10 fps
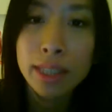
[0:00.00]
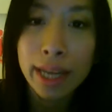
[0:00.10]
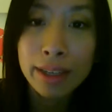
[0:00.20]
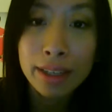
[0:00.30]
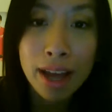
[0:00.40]

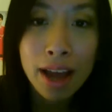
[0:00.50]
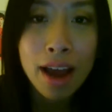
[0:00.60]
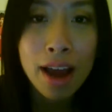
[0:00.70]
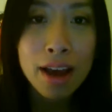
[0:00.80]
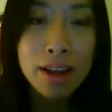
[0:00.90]
Okay.
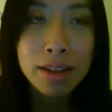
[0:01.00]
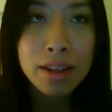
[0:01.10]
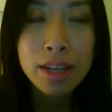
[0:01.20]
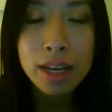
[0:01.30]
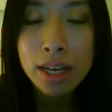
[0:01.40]

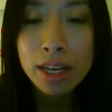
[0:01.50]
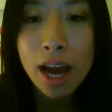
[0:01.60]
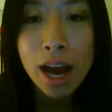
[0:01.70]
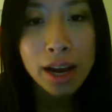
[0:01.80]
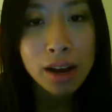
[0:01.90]
Then
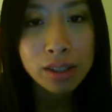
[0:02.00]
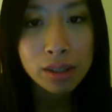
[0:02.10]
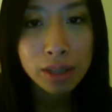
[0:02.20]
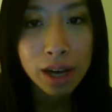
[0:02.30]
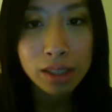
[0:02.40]
I
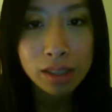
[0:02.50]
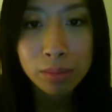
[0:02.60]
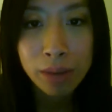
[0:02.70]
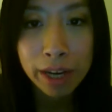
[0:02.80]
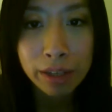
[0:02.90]
also got
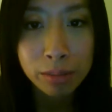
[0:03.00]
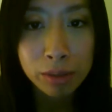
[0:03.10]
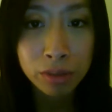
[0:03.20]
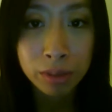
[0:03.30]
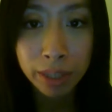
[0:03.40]
some items
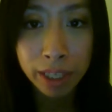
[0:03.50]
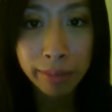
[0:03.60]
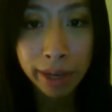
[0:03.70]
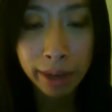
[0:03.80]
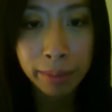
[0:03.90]
from
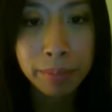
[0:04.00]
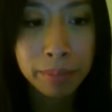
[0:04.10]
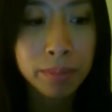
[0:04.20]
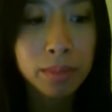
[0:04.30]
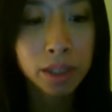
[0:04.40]
eBay,
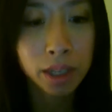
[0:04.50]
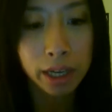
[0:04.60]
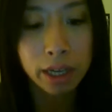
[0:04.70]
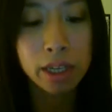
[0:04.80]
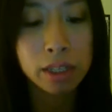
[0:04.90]

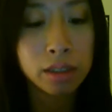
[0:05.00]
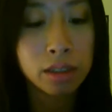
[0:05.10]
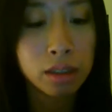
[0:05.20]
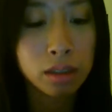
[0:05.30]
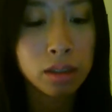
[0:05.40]

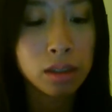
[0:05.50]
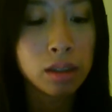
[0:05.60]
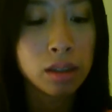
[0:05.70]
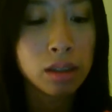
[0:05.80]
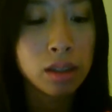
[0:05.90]
and
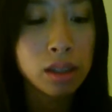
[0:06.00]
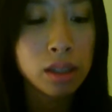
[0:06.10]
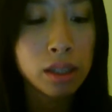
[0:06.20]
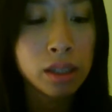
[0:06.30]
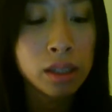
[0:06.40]

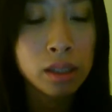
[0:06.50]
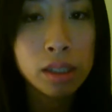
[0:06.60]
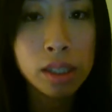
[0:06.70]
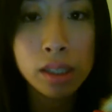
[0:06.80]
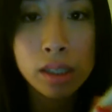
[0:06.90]
this
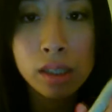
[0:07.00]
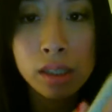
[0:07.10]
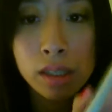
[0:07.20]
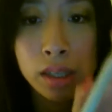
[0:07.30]
is